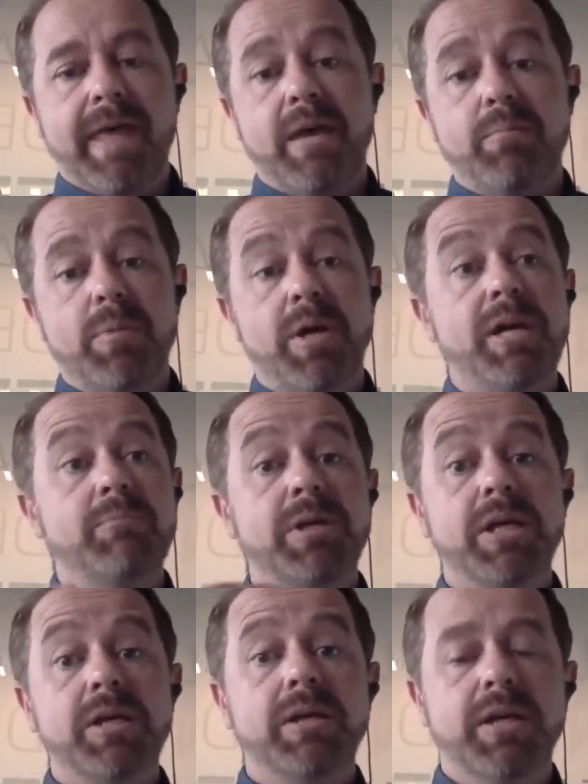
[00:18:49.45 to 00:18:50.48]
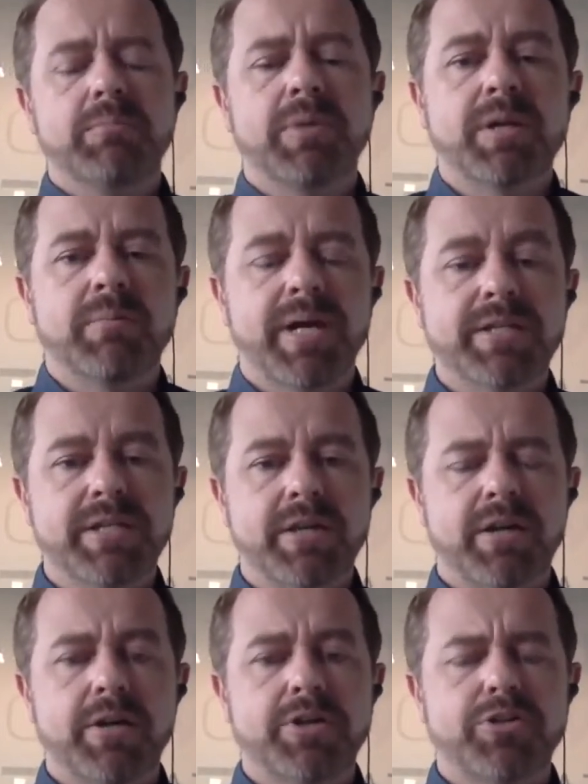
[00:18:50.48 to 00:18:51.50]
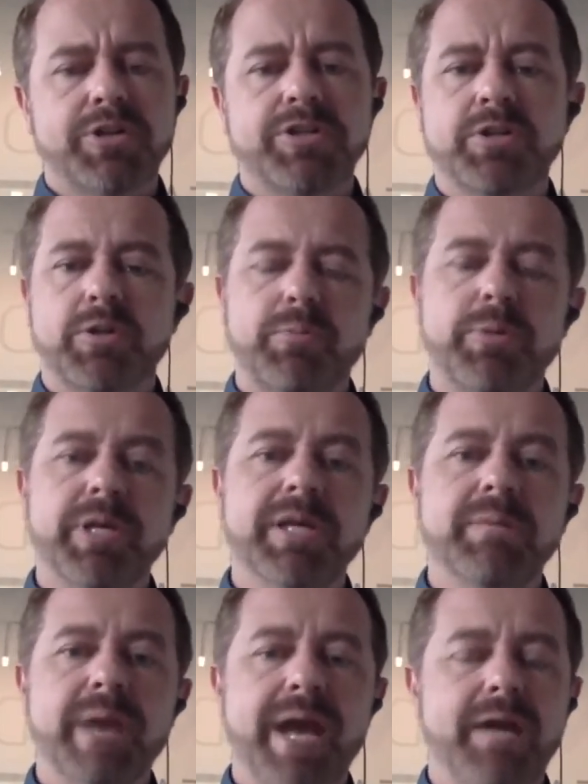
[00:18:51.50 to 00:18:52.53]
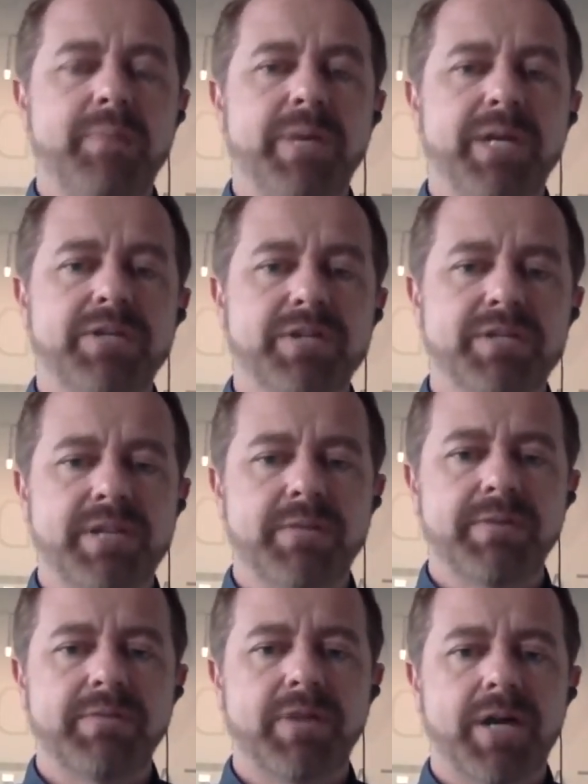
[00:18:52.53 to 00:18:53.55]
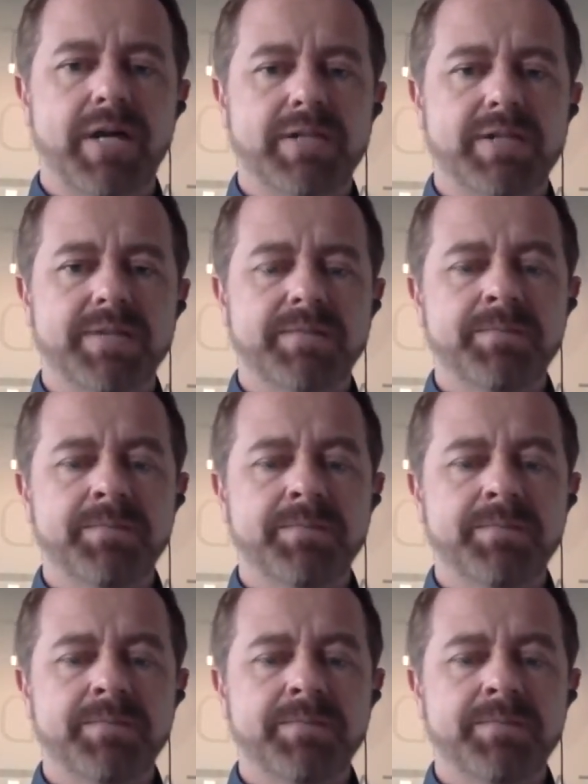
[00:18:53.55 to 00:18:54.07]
It may be in minimizing our attrition or bringing back patients that we've lost.